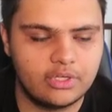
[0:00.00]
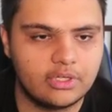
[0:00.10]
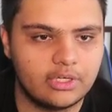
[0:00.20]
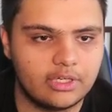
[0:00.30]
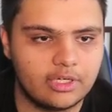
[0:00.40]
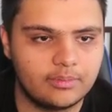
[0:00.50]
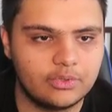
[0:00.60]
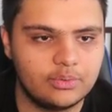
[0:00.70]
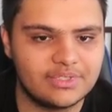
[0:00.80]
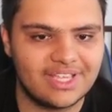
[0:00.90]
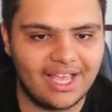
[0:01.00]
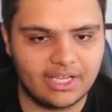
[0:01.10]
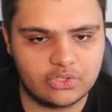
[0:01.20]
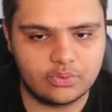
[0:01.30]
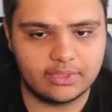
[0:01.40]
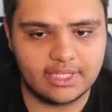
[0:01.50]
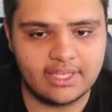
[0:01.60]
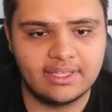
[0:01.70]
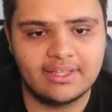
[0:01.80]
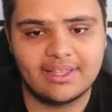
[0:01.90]
who is actually
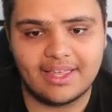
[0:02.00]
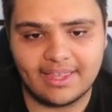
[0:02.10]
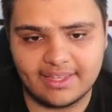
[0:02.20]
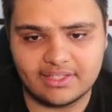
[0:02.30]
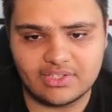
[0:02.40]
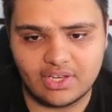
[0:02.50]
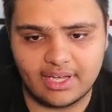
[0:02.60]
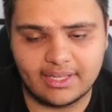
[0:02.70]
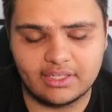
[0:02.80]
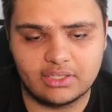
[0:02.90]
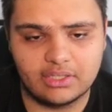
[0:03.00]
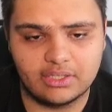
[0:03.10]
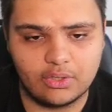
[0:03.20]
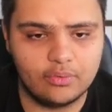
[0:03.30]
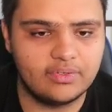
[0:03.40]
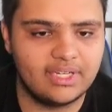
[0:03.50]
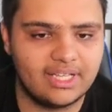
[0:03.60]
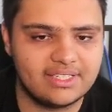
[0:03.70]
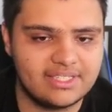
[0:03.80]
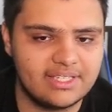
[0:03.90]

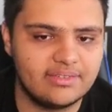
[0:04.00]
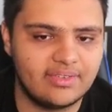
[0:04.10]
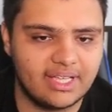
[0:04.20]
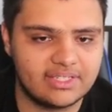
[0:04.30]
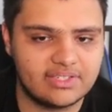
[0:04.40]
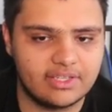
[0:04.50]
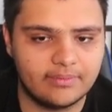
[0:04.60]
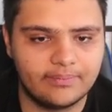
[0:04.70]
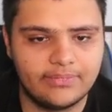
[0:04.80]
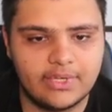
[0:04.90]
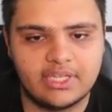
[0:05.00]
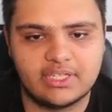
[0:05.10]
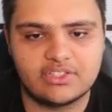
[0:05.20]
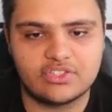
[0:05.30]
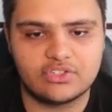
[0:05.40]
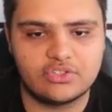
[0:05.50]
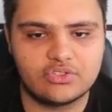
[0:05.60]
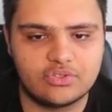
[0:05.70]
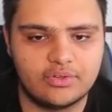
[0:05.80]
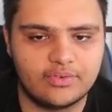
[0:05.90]
anti-COVID-19 vaccine. It says
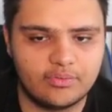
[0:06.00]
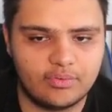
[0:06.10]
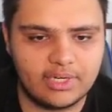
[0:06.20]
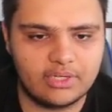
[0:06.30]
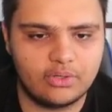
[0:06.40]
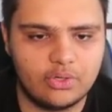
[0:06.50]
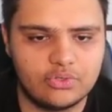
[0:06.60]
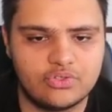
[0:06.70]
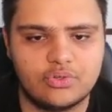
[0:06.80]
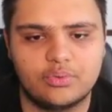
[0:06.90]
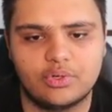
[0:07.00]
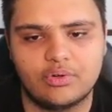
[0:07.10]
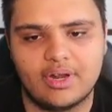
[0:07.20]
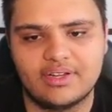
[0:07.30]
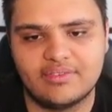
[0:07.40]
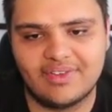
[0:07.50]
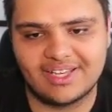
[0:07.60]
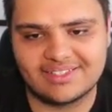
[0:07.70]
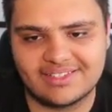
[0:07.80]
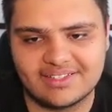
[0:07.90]
conservative radio host who regretted
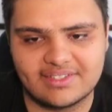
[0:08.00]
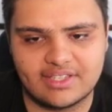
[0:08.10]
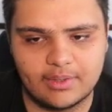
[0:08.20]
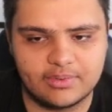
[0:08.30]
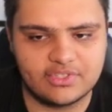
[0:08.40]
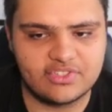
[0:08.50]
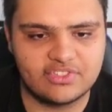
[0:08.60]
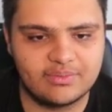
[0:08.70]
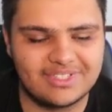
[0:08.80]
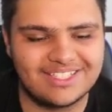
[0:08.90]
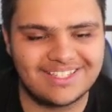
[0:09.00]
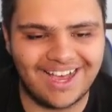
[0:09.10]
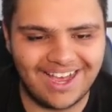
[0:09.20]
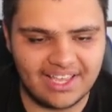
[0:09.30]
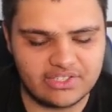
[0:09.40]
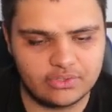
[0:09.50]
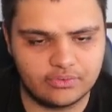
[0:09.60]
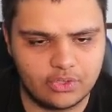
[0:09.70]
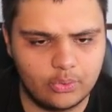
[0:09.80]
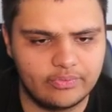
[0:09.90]
vaccine skepticism dies of
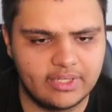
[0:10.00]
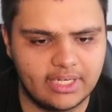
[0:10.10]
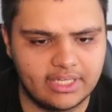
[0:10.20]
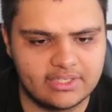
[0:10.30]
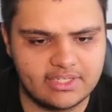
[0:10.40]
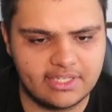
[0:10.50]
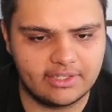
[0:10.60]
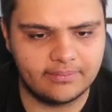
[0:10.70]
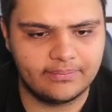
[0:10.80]
COVID-19.